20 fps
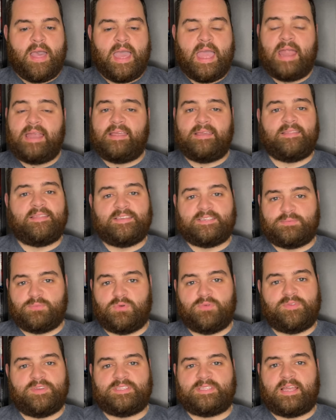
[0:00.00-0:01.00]
any of these
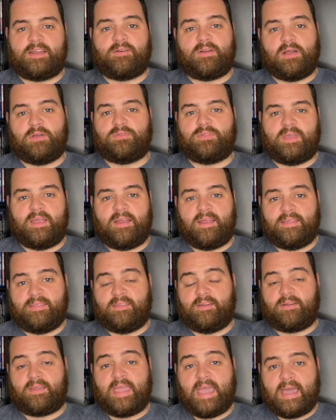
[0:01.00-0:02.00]
movies that are out there in
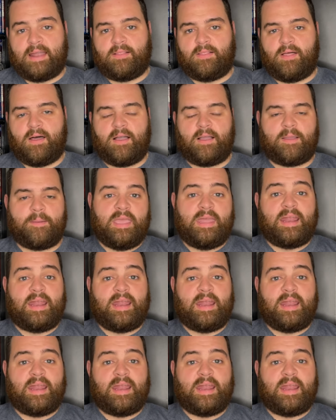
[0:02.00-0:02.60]
their catalog.